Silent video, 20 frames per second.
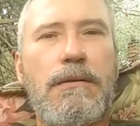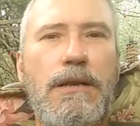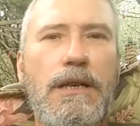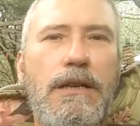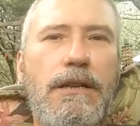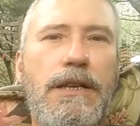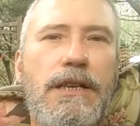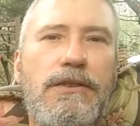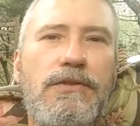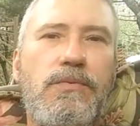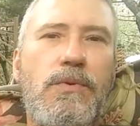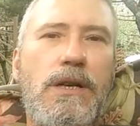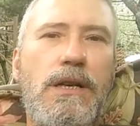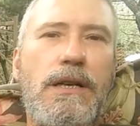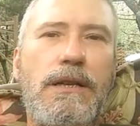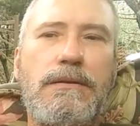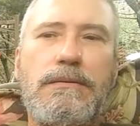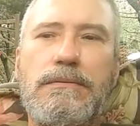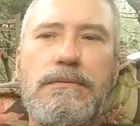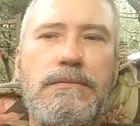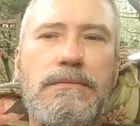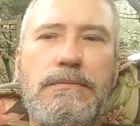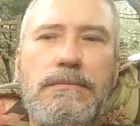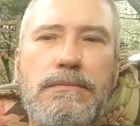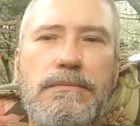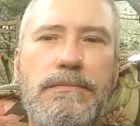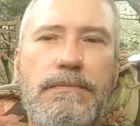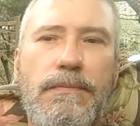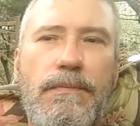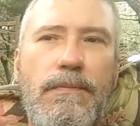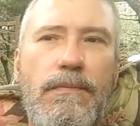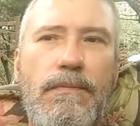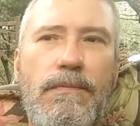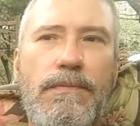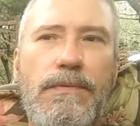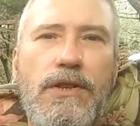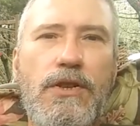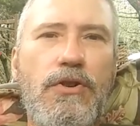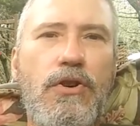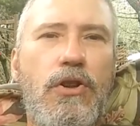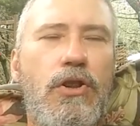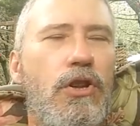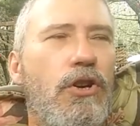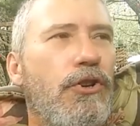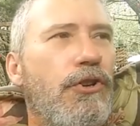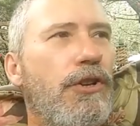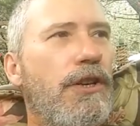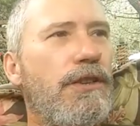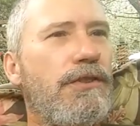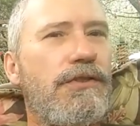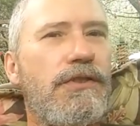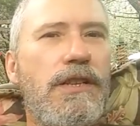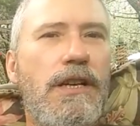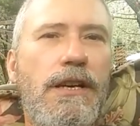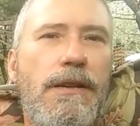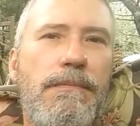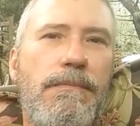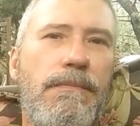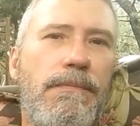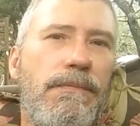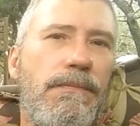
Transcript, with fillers: well, guess what? You no longer consent.